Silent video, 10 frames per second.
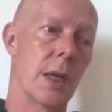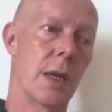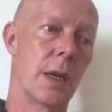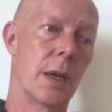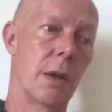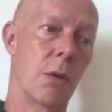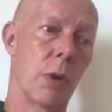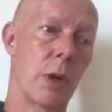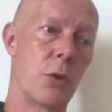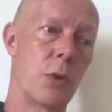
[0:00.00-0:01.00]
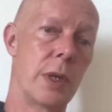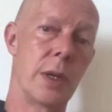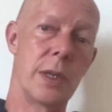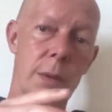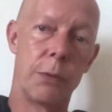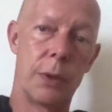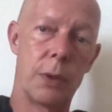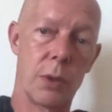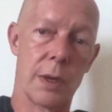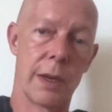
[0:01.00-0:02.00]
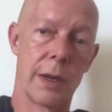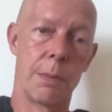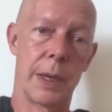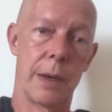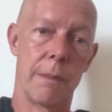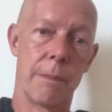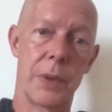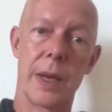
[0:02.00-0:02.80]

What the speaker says: where you're doing a deep phenotyping,